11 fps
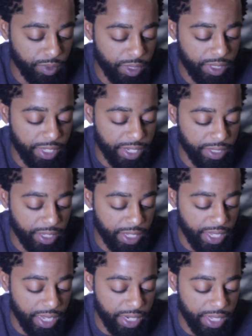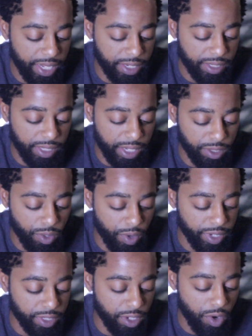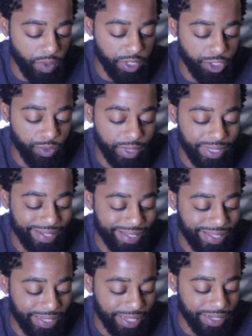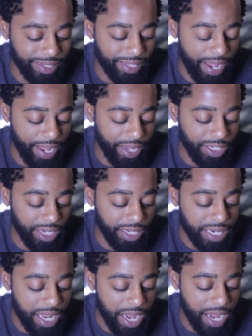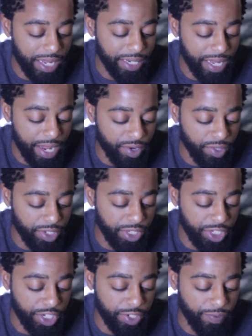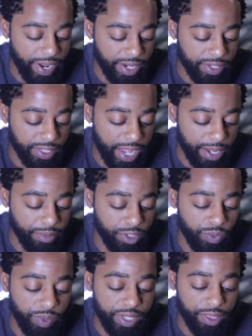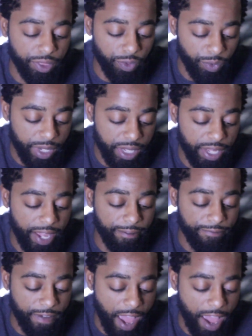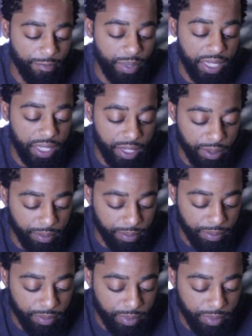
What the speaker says: It says the kidney and the sex organs go into a descent stage, a non-energy generating state between 3 and 5 p.m.